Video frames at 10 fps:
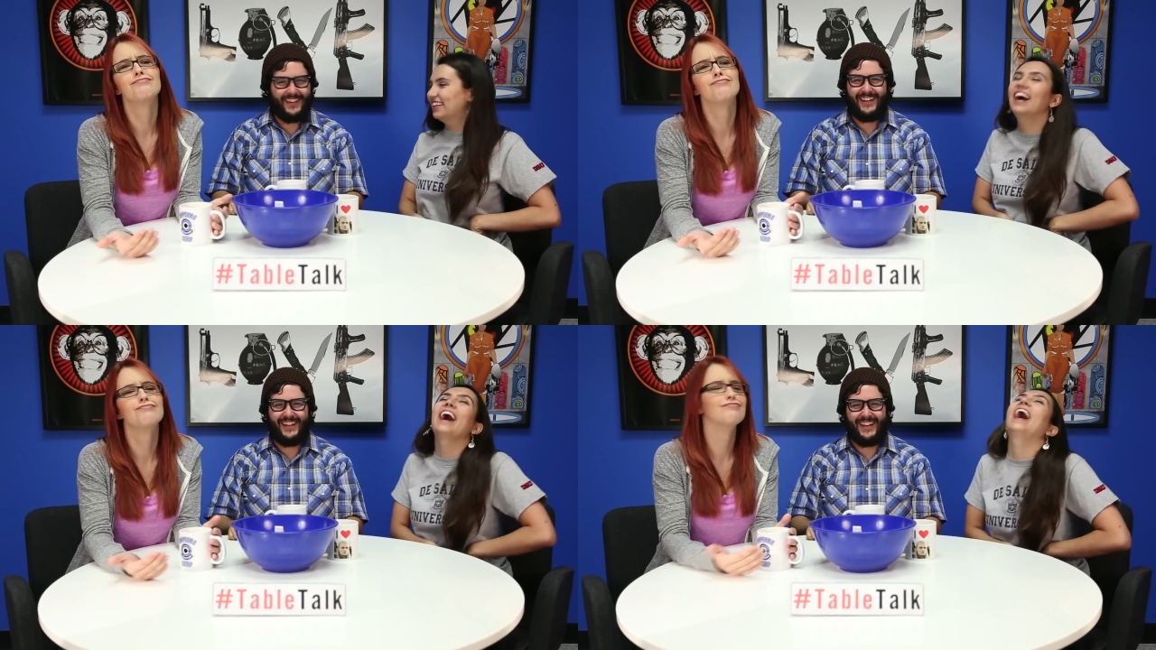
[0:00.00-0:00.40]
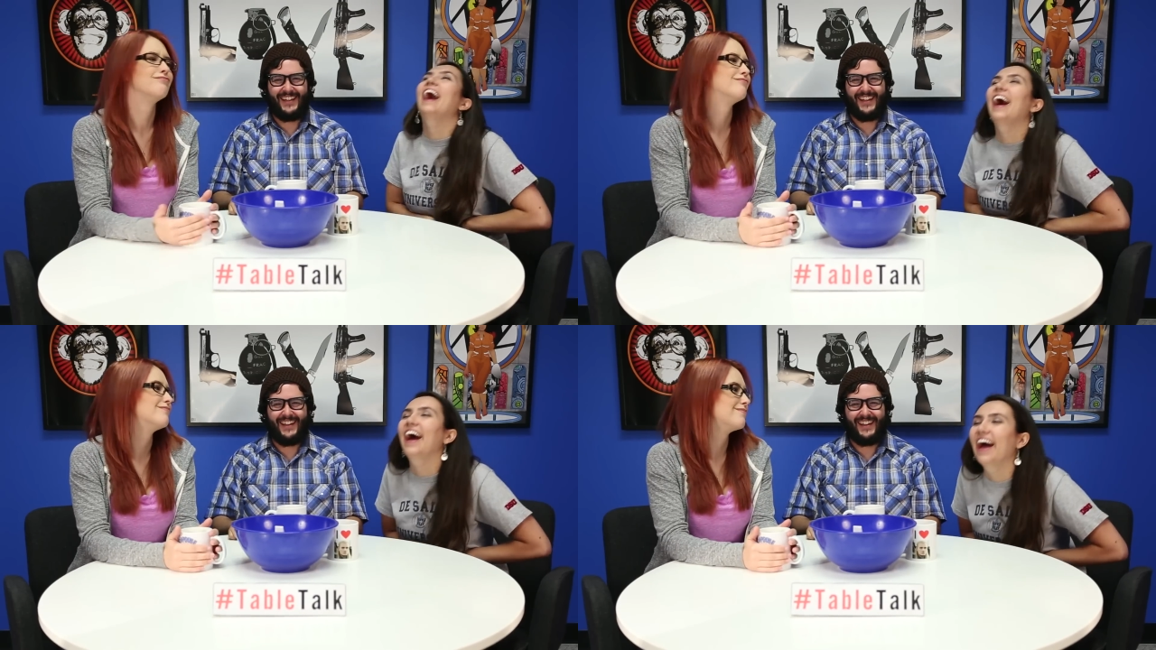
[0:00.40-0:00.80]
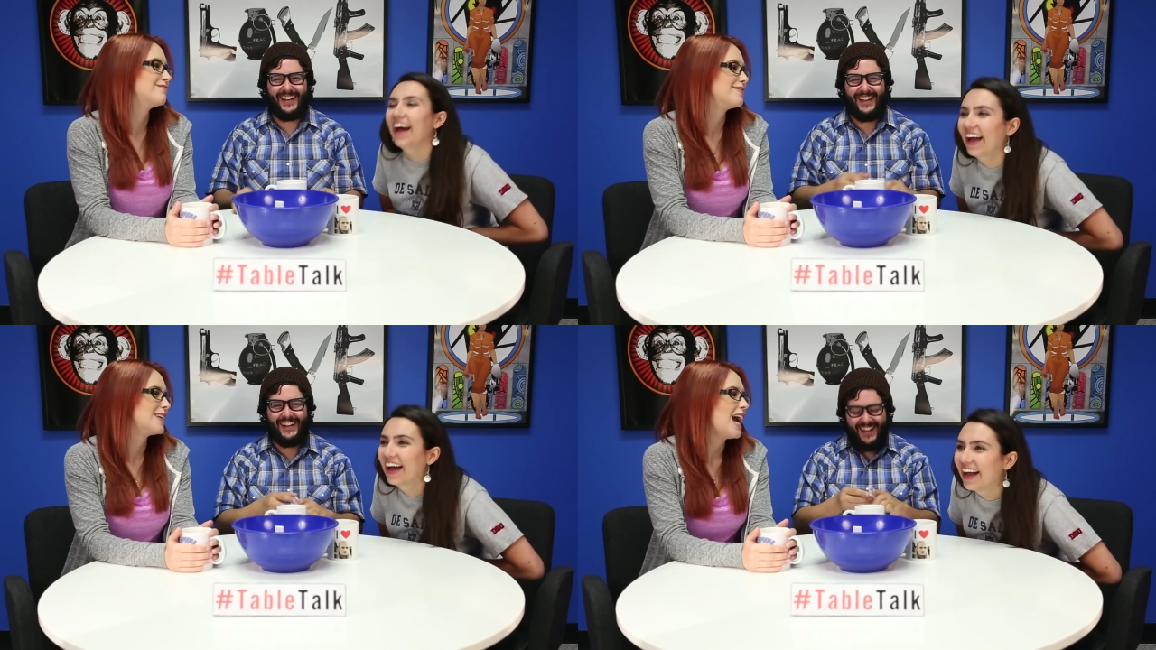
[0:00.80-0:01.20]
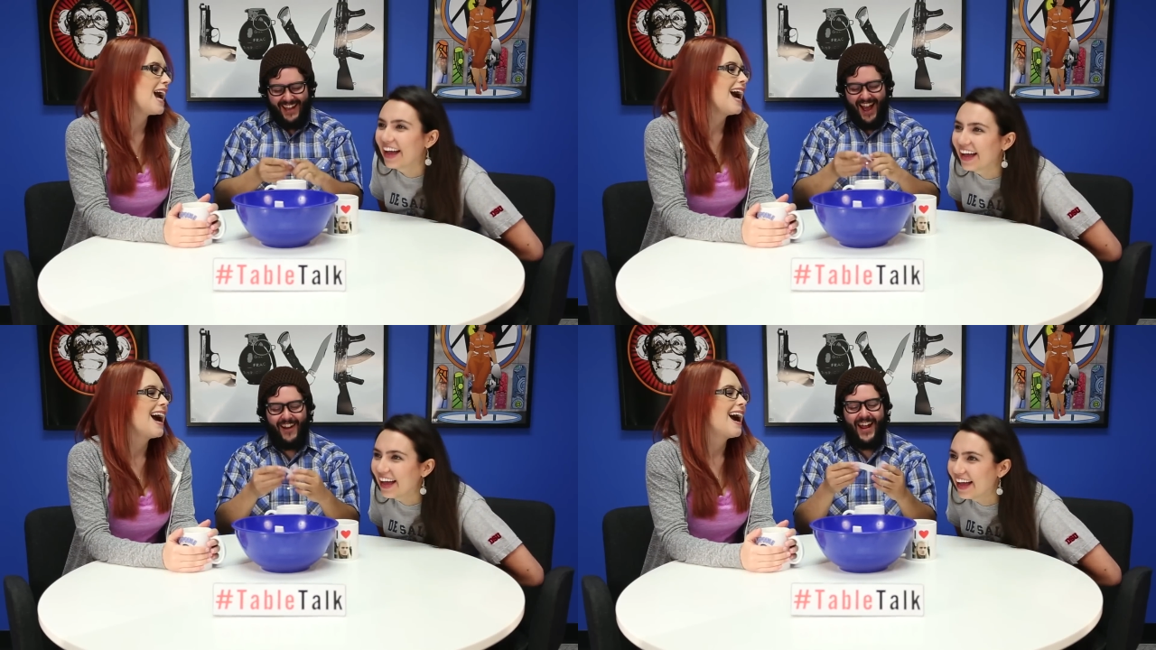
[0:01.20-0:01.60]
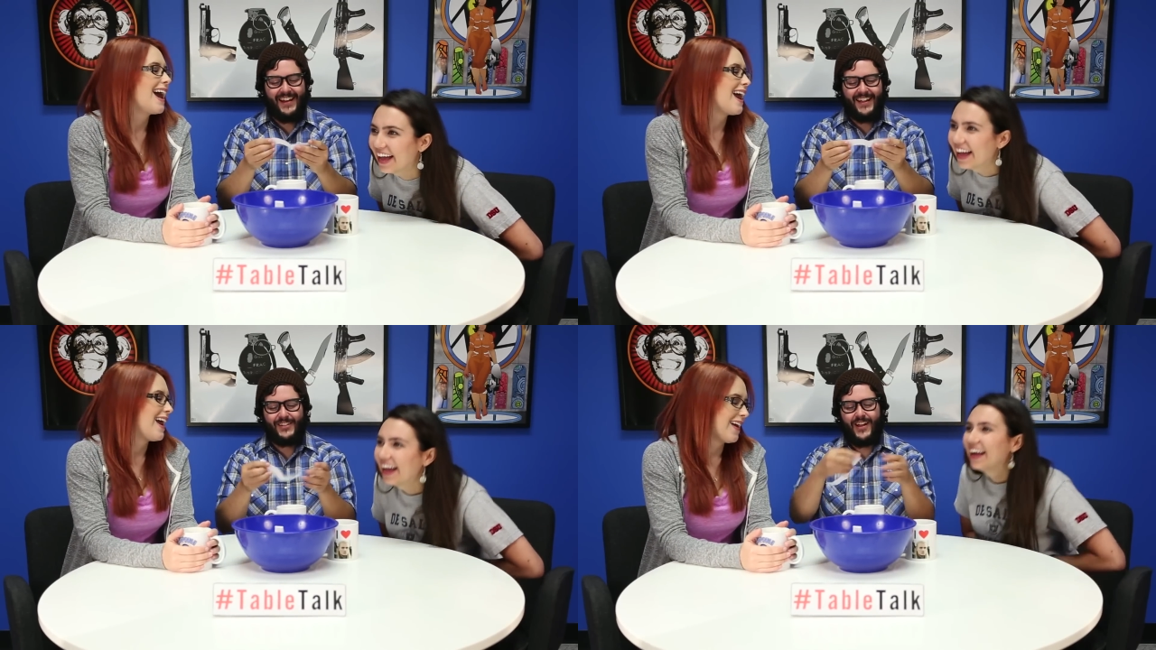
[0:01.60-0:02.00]
Speaker 1: all right,
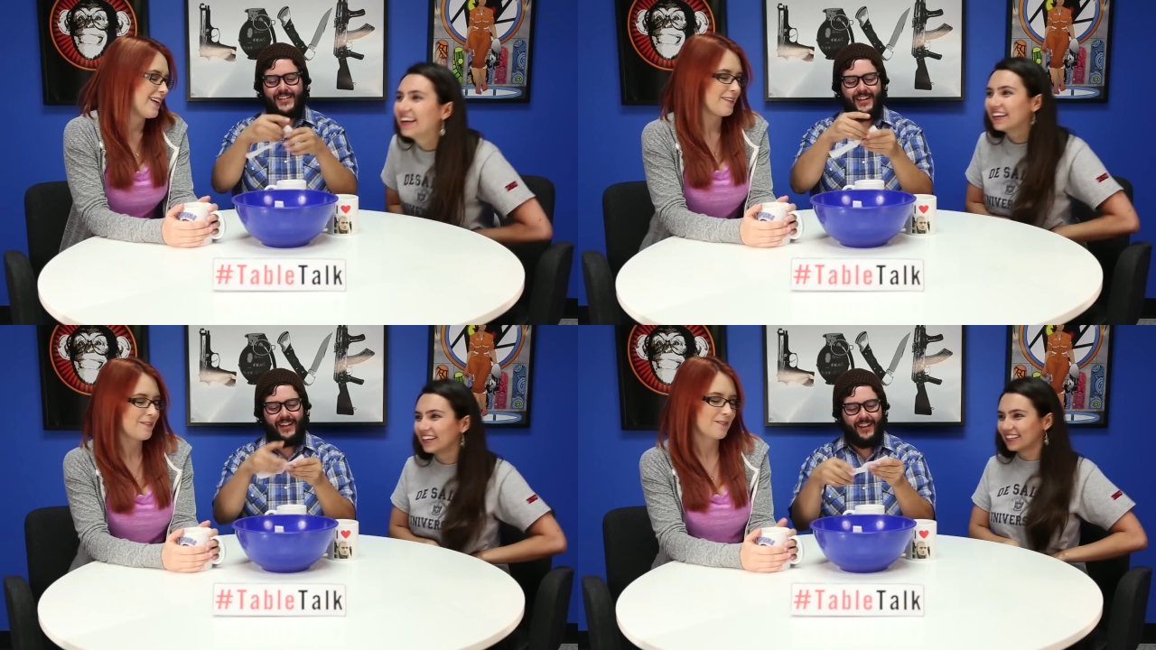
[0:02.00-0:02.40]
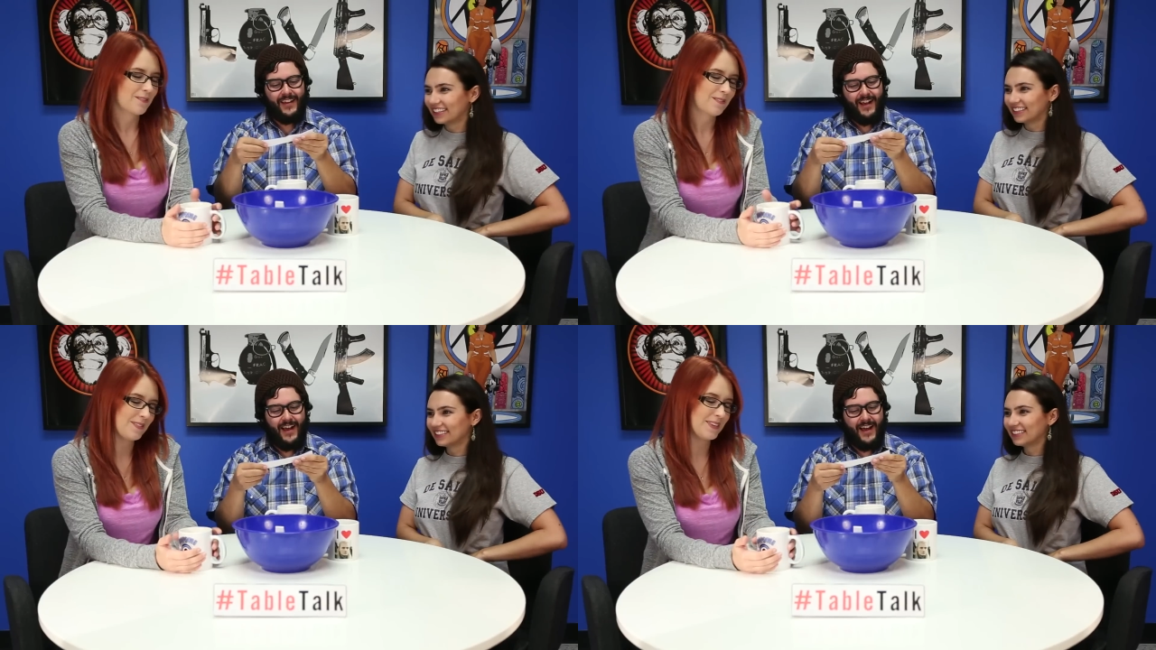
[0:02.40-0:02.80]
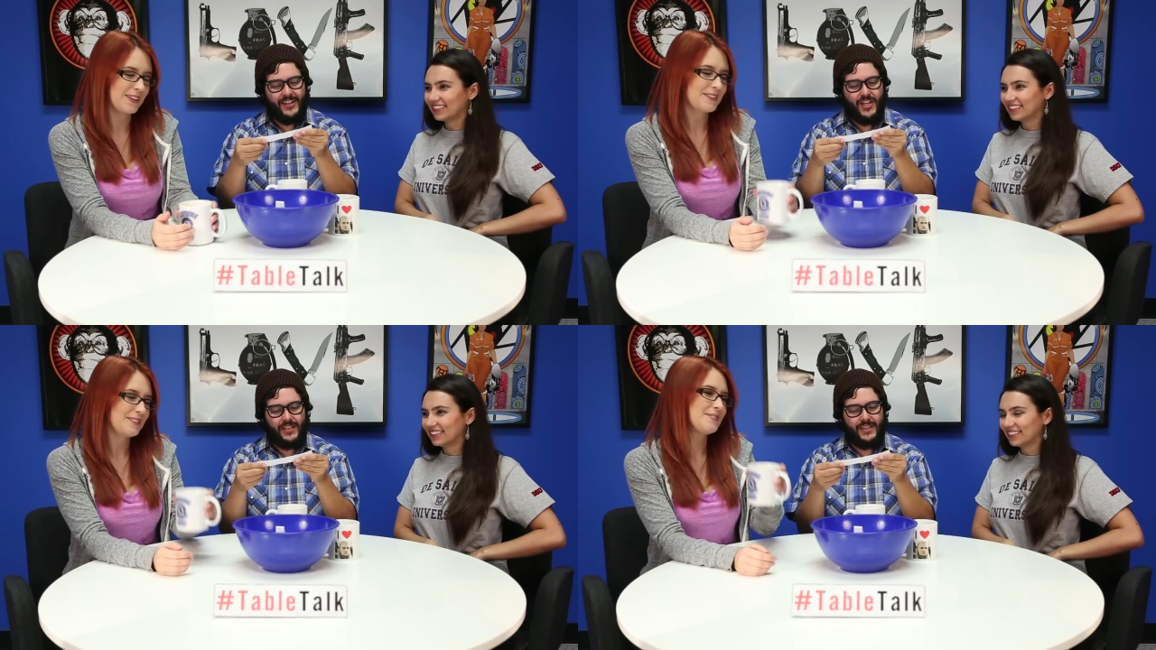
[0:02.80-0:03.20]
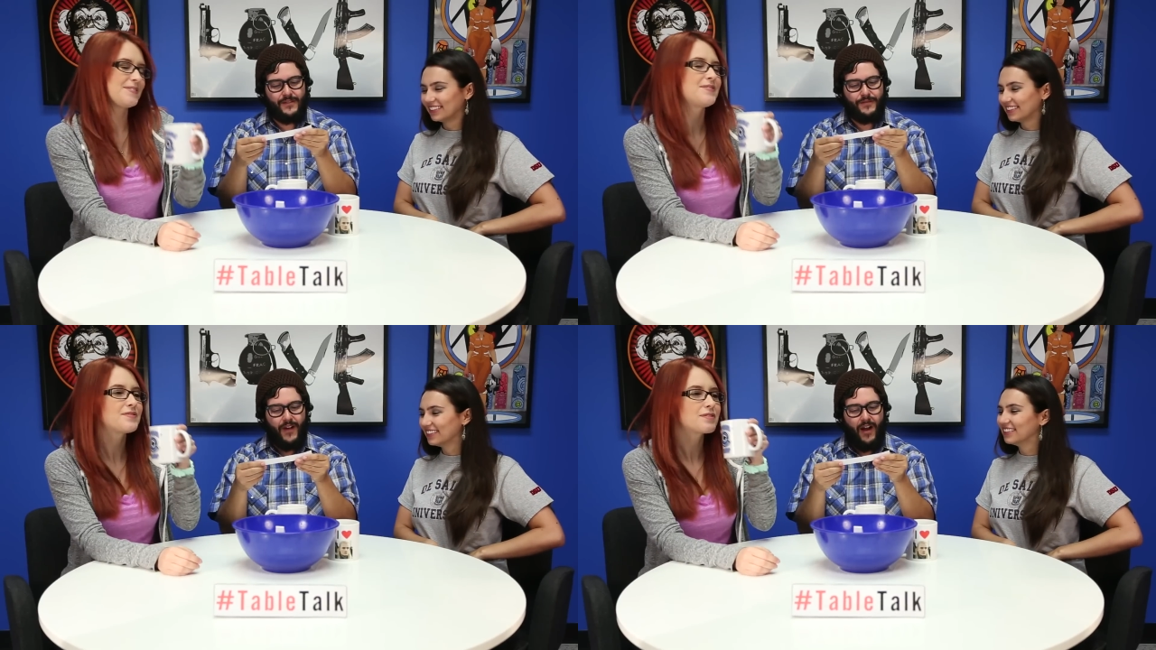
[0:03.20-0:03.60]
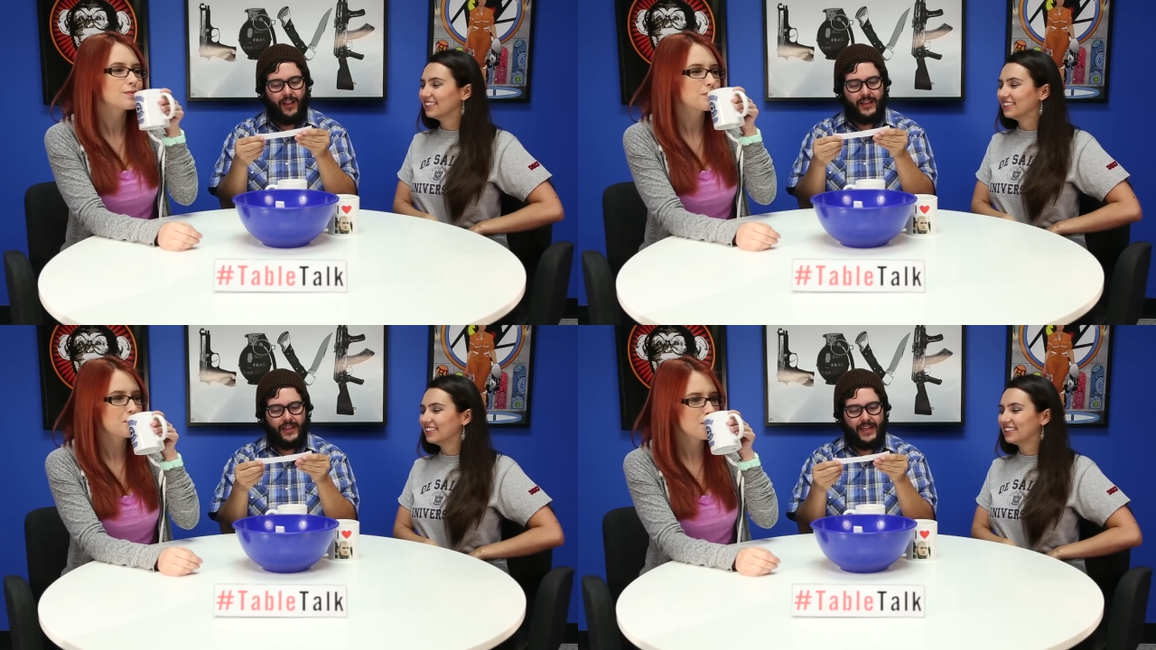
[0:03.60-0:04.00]
next question. Uh, Justin
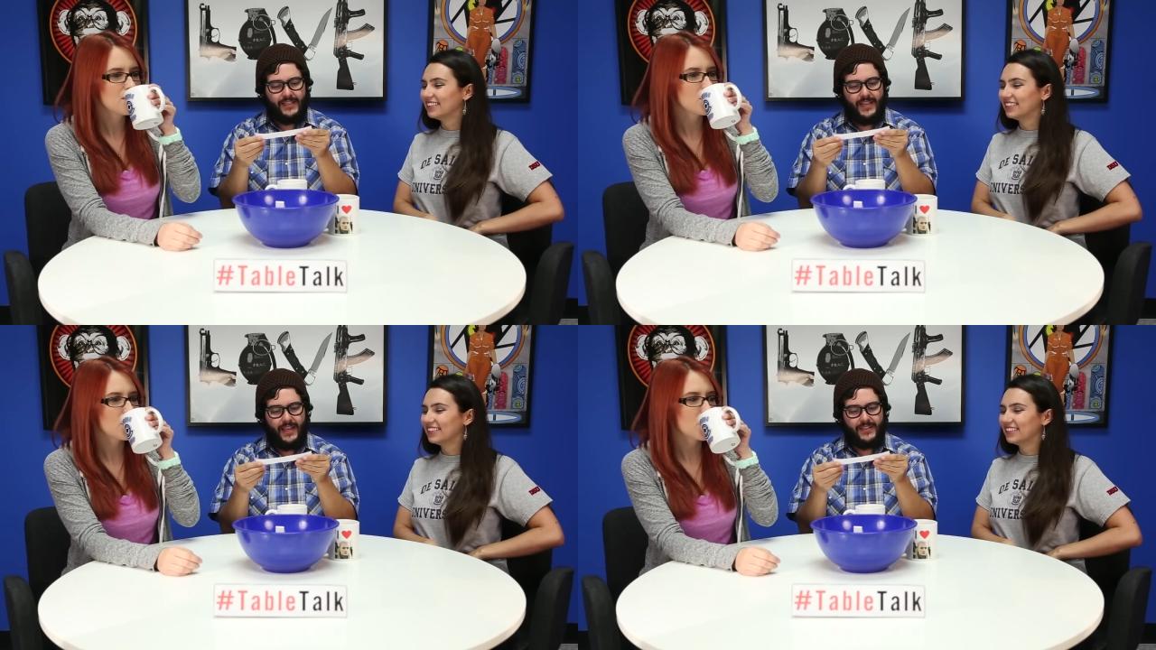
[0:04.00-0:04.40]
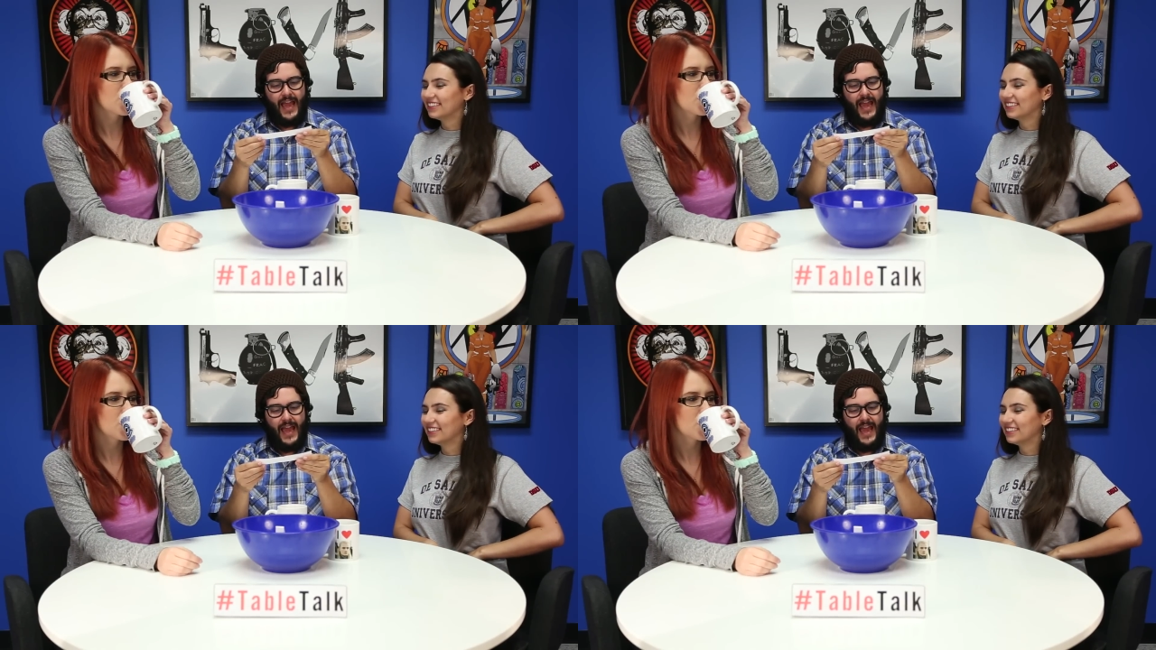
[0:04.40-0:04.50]
Falk says,